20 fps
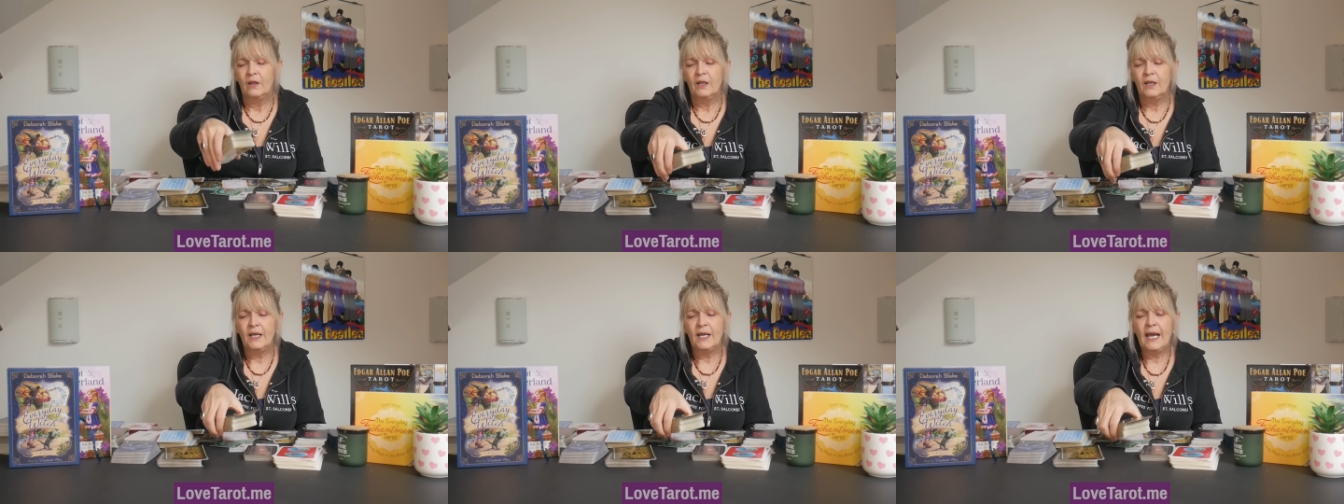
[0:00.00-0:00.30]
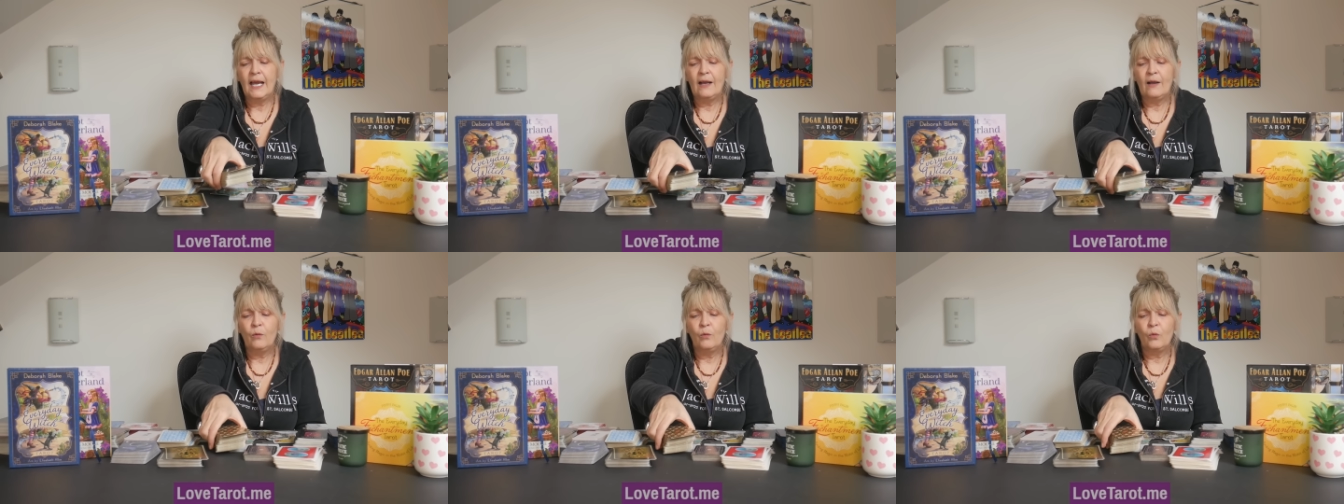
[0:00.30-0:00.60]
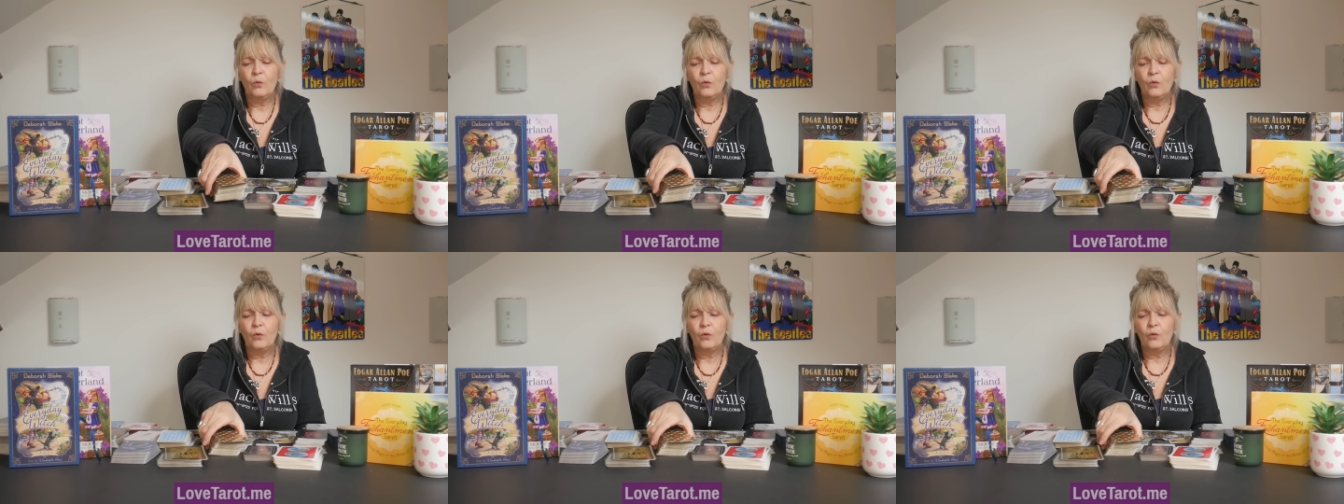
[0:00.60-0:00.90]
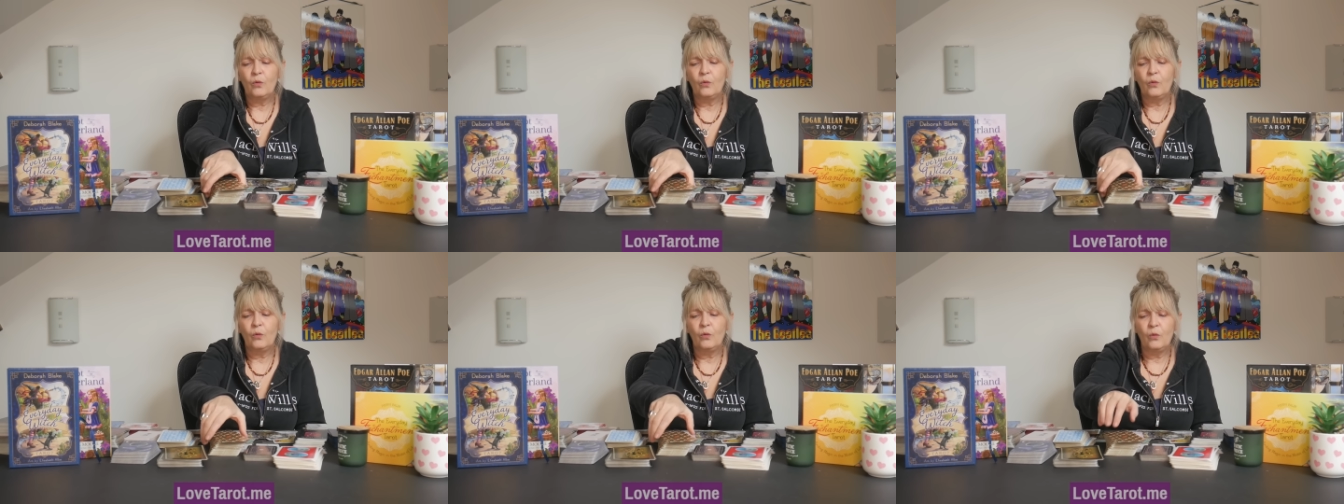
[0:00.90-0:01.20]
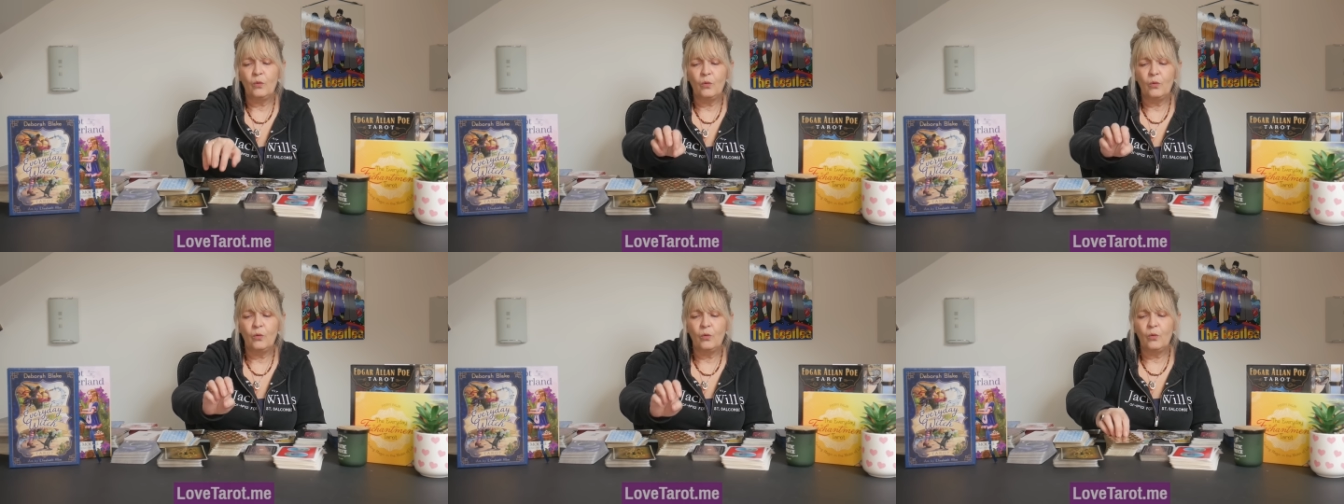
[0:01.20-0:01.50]
Now,
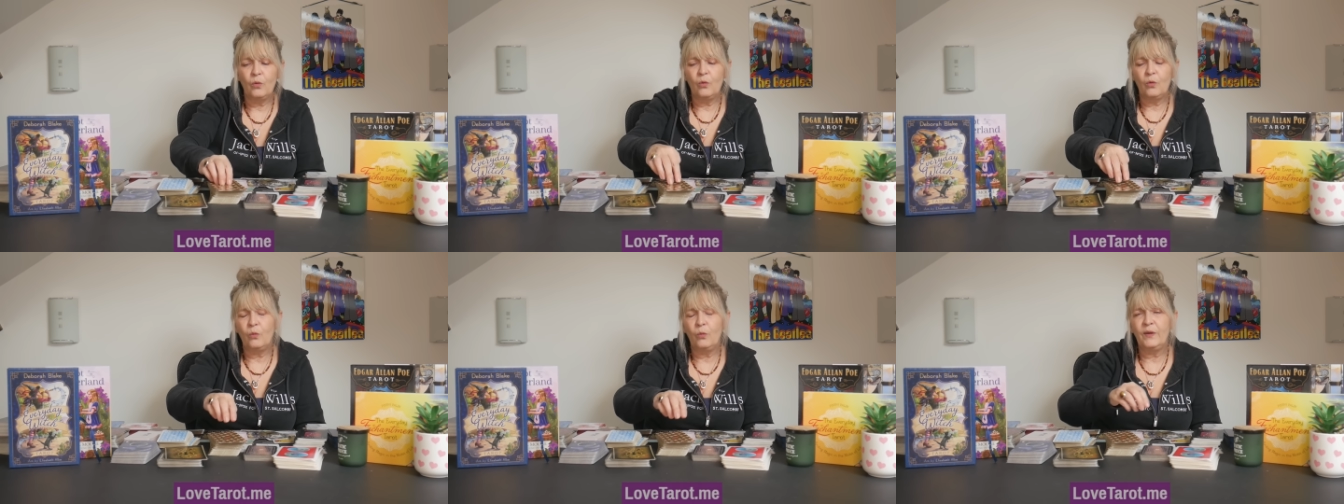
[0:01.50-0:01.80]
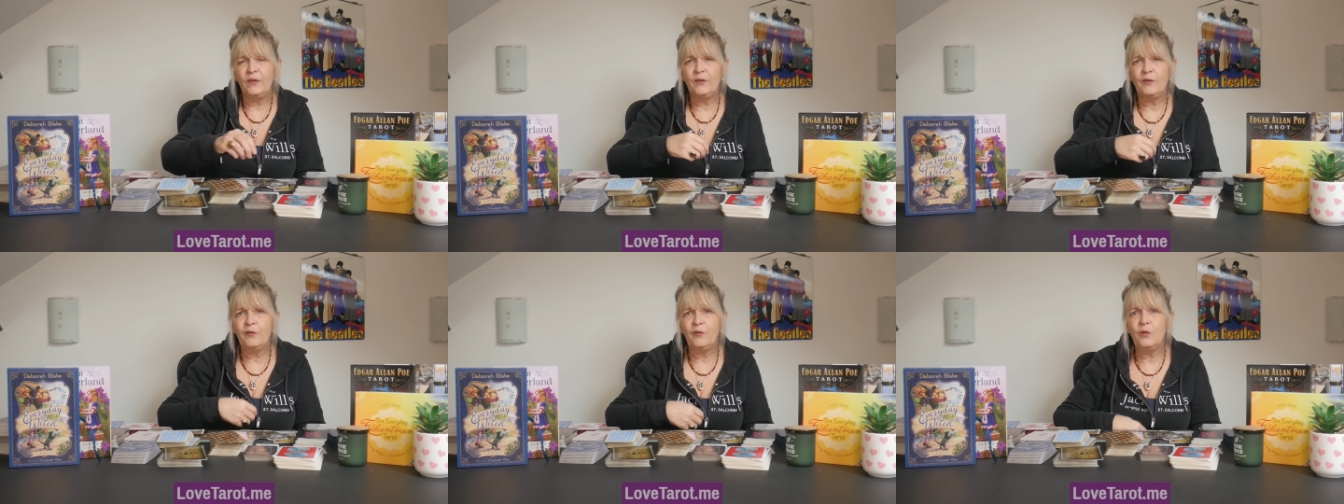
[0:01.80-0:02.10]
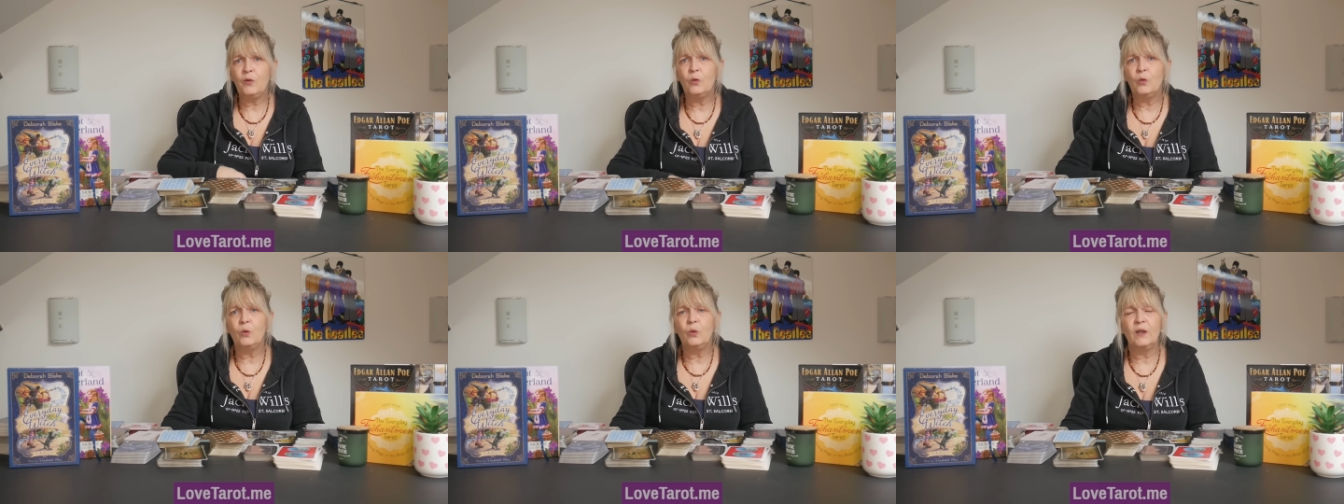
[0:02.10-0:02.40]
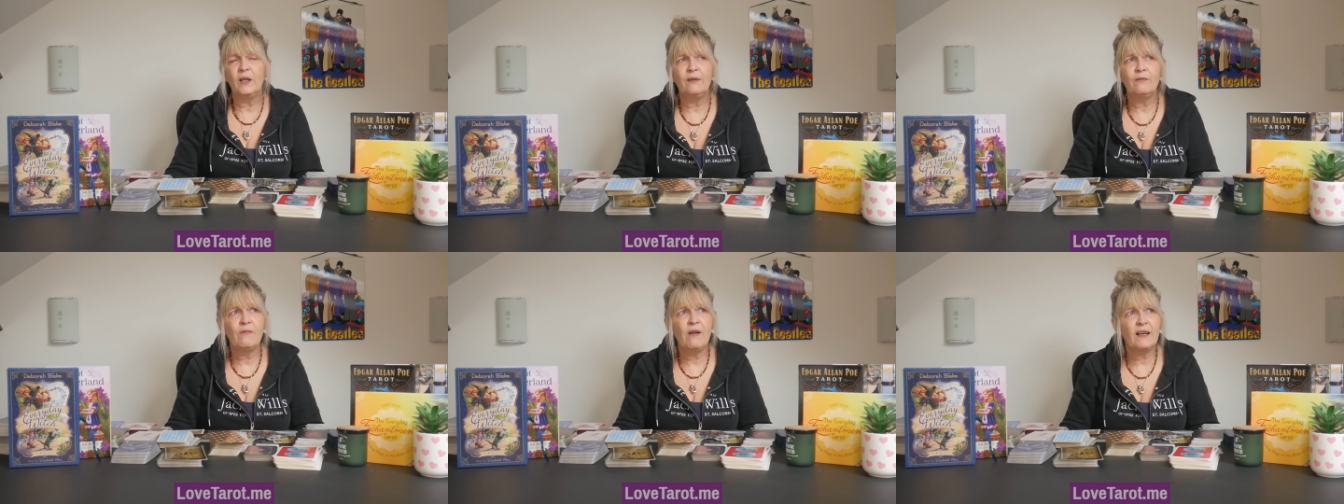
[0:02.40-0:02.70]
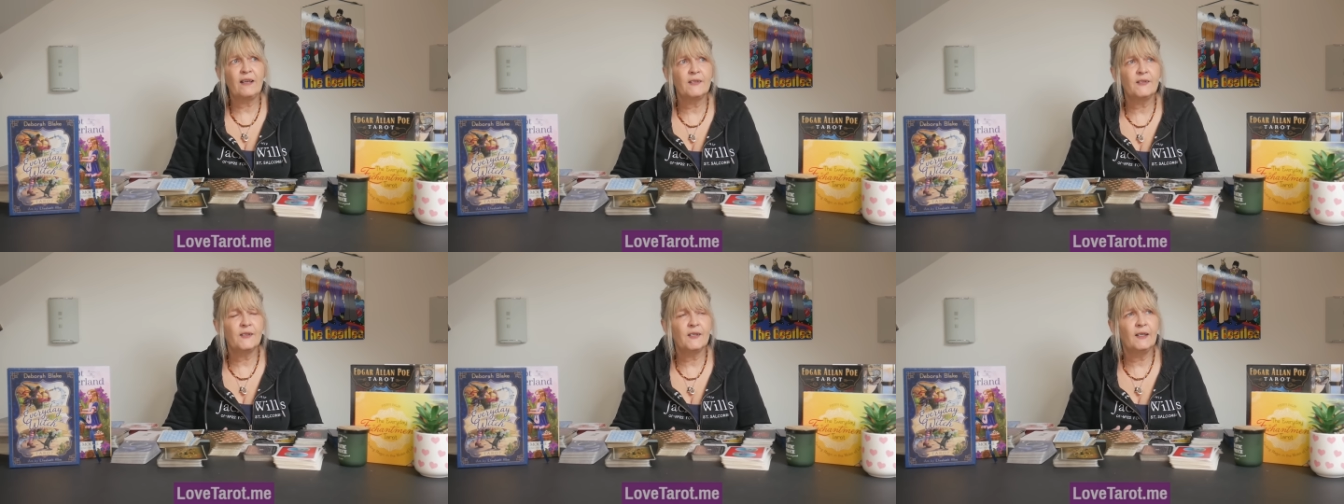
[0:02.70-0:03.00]
with the Fool in
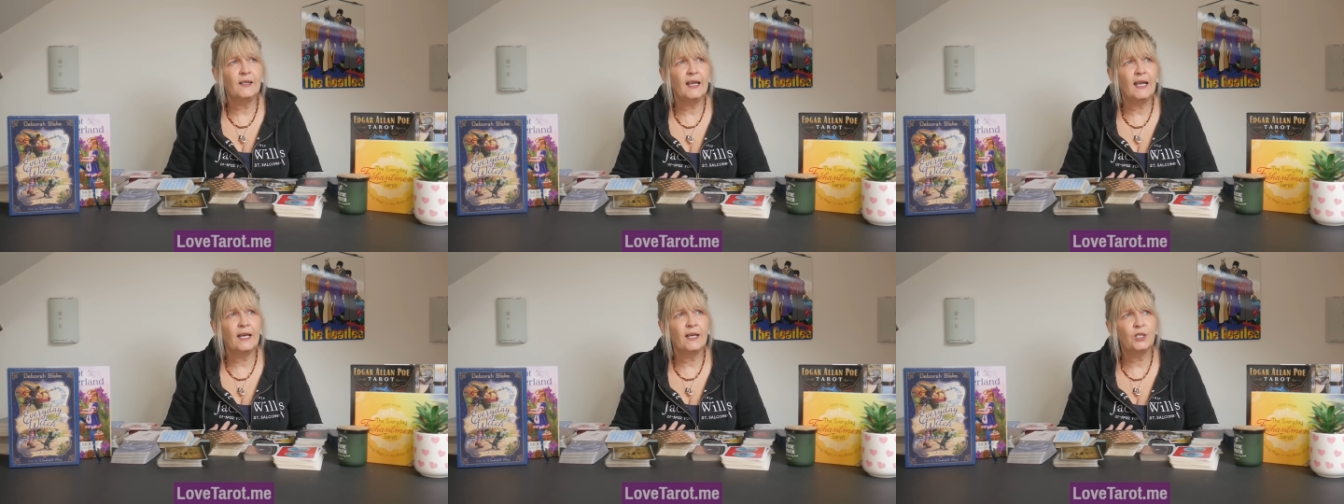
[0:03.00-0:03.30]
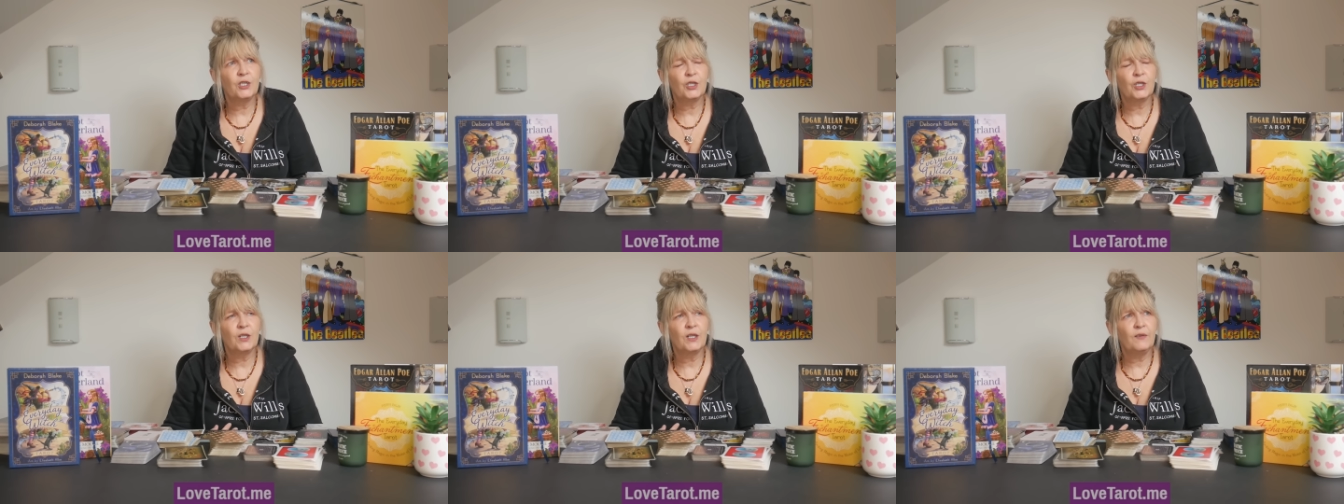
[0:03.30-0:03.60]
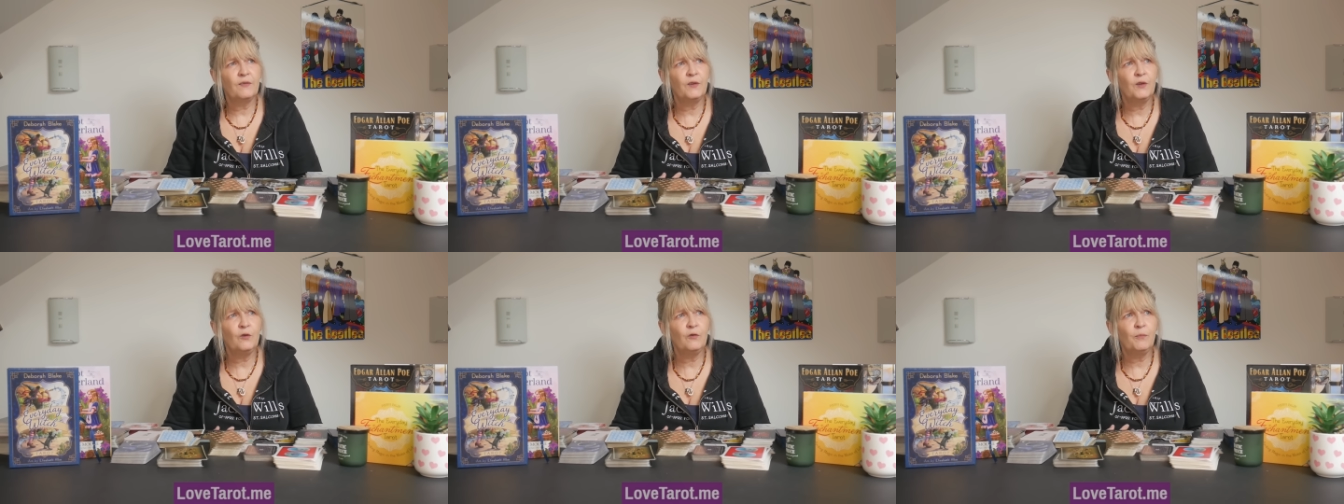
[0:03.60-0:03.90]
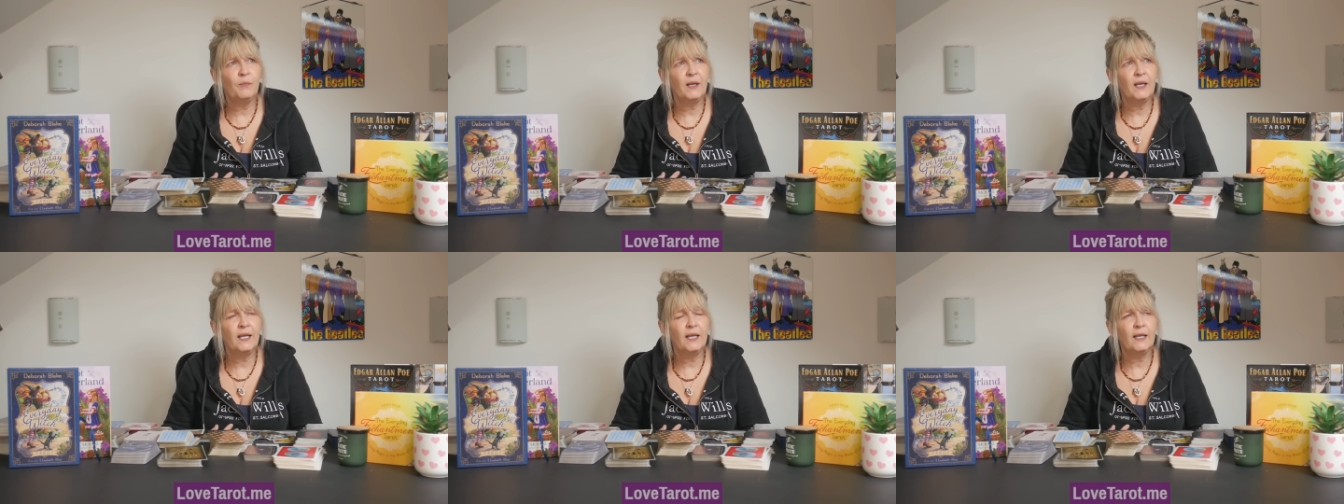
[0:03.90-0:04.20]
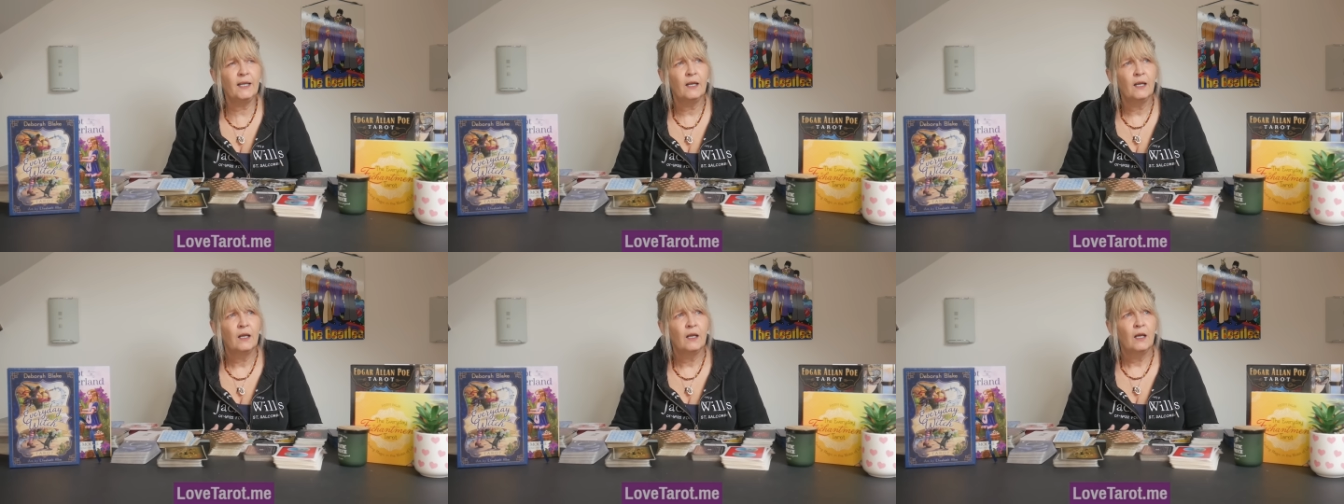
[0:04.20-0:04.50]
reconciliation, if you've
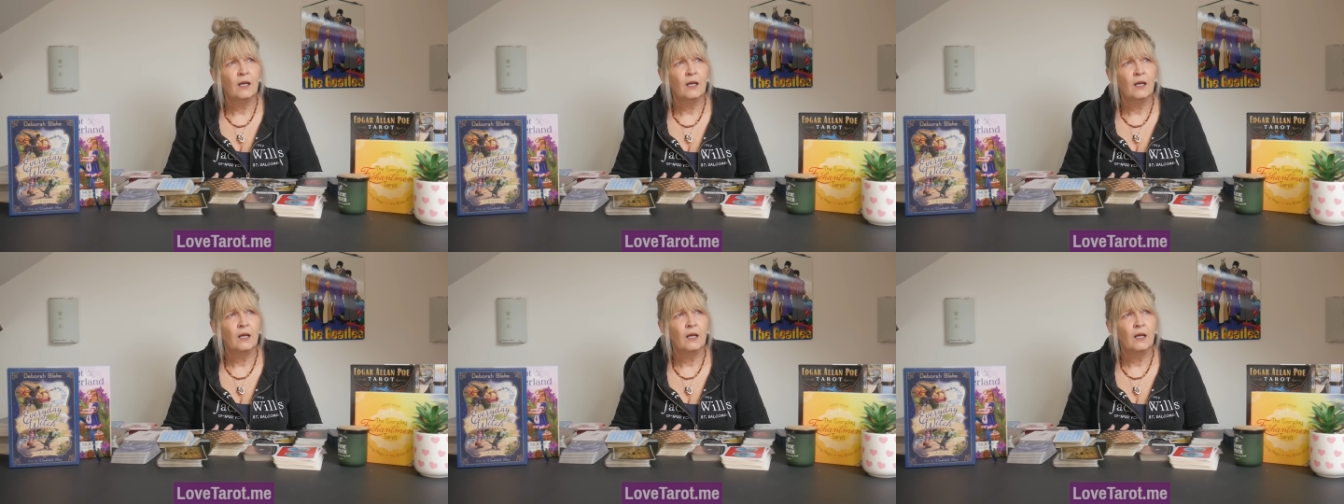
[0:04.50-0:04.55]
been,